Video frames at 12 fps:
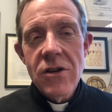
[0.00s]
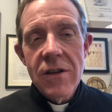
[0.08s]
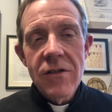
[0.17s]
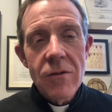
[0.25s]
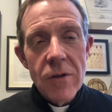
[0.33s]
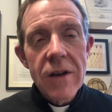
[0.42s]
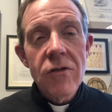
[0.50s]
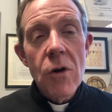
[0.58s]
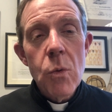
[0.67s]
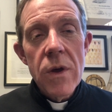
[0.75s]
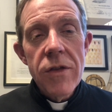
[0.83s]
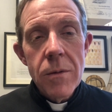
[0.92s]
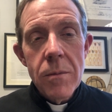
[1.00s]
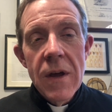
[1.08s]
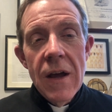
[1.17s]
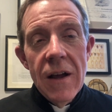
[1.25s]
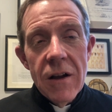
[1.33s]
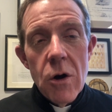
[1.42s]
He says, "Let us go with him,
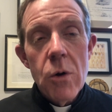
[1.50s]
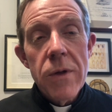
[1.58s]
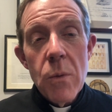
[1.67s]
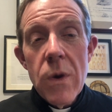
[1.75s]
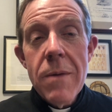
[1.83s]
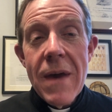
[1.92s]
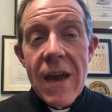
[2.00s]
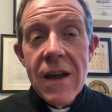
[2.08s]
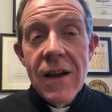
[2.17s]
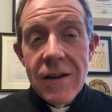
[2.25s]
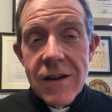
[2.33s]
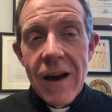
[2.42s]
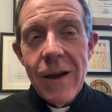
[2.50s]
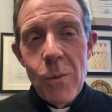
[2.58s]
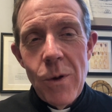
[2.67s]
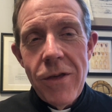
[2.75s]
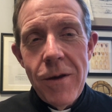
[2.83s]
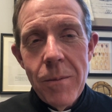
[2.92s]
go that we may die
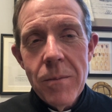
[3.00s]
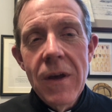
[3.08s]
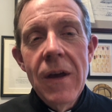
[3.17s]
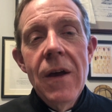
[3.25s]
with him."